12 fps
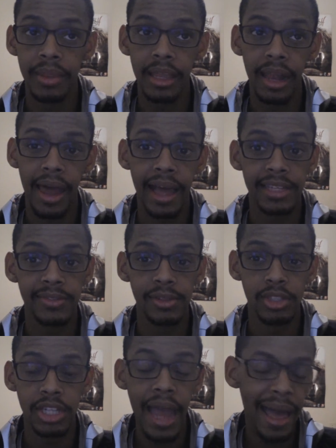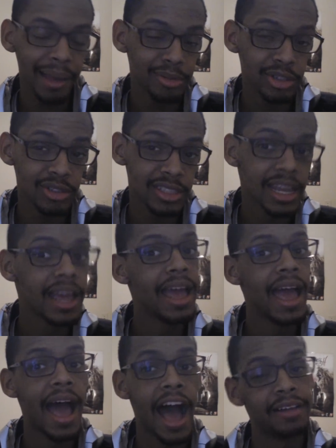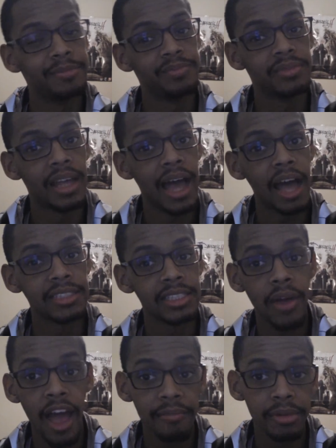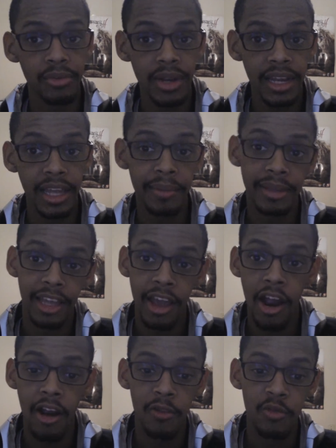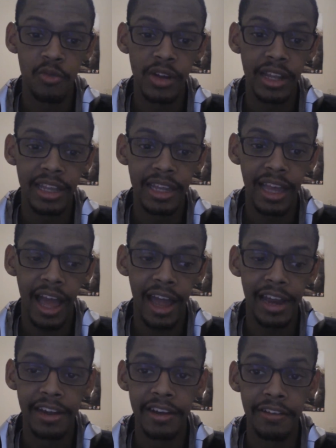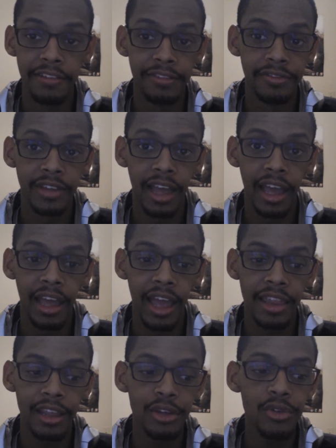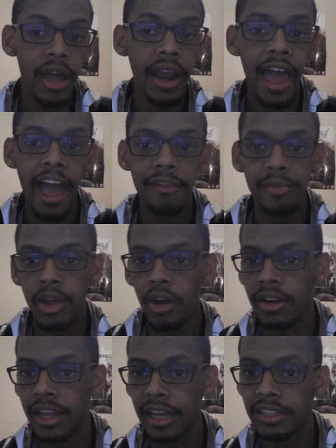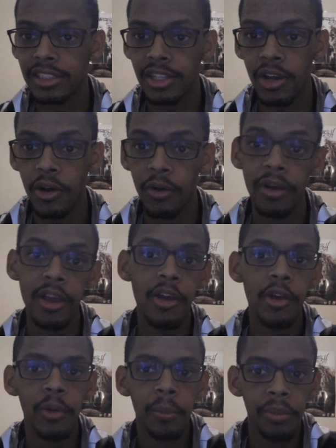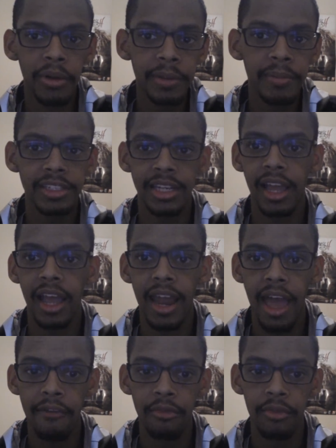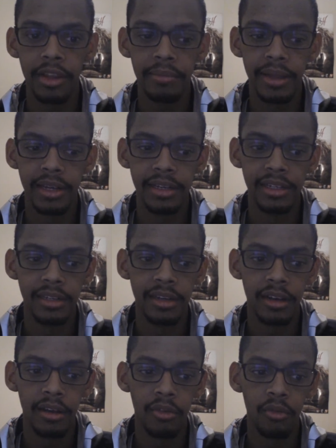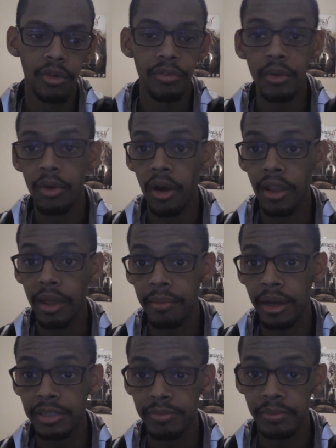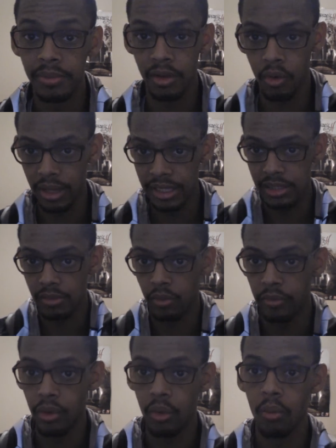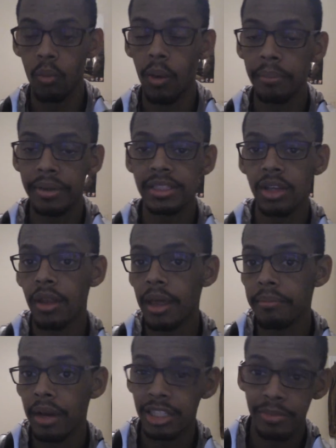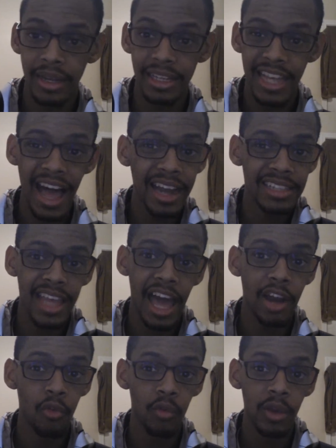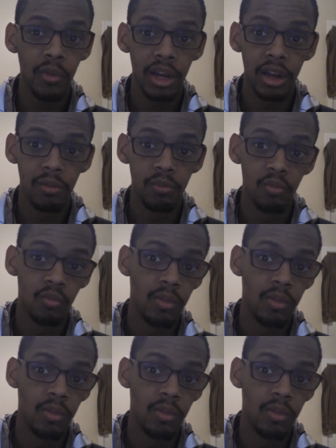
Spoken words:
the last few chapters, I still have been reading them, and they are really kind of, and they do kind of have me on edge. So pretty much I kind of haven't really been reviewing all that much, or at least reviewing One Piece all that much, because honestly I don't really want to